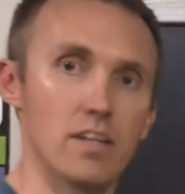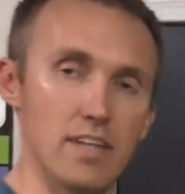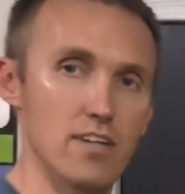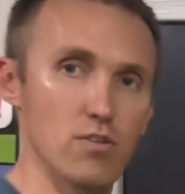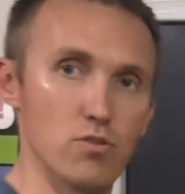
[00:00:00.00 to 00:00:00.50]

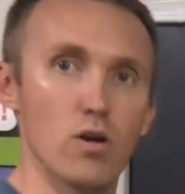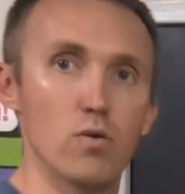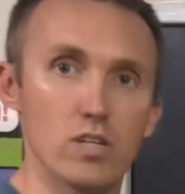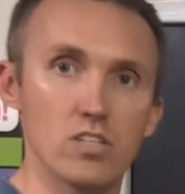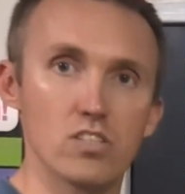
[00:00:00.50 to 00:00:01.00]
Now you'll
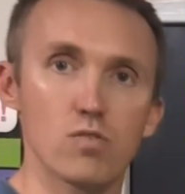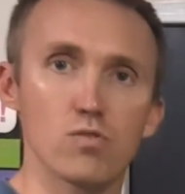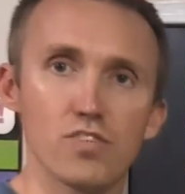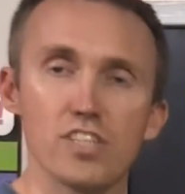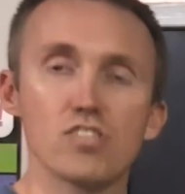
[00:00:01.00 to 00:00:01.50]
notice, in order
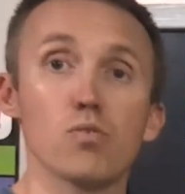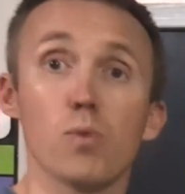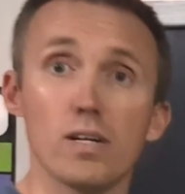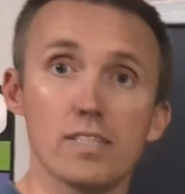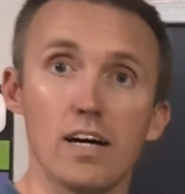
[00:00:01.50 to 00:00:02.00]
for this to
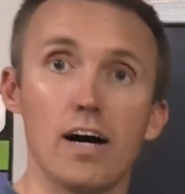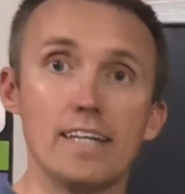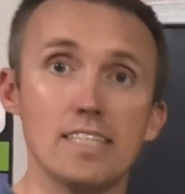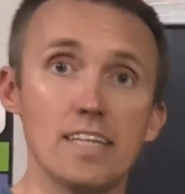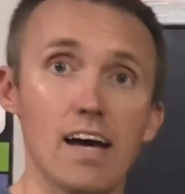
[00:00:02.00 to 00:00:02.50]
work, that I
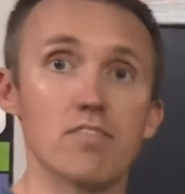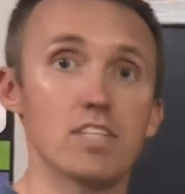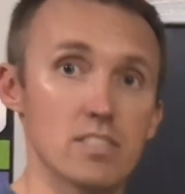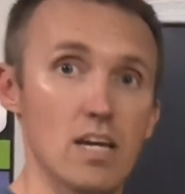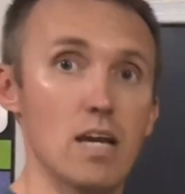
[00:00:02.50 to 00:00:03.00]
need to have the
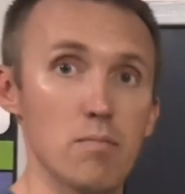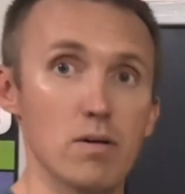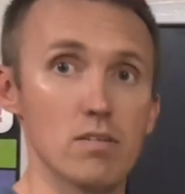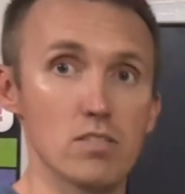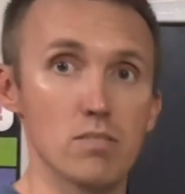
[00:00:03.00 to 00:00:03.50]

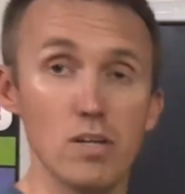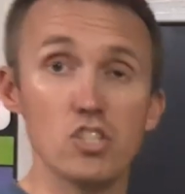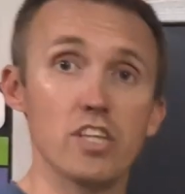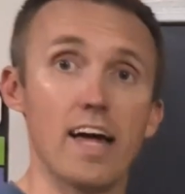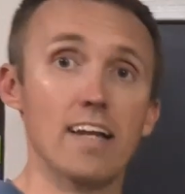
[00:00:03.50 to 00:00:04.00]
same
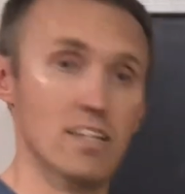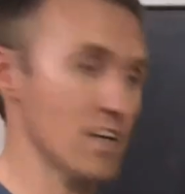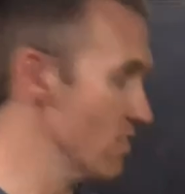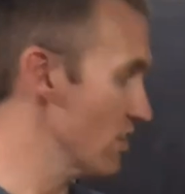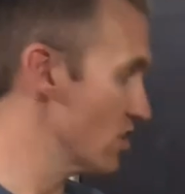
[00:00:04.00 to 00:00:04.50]

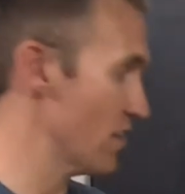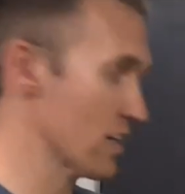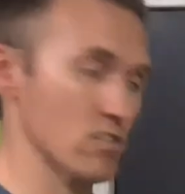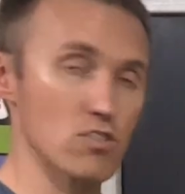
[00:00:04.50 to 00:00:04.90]
dimensionality of each vector.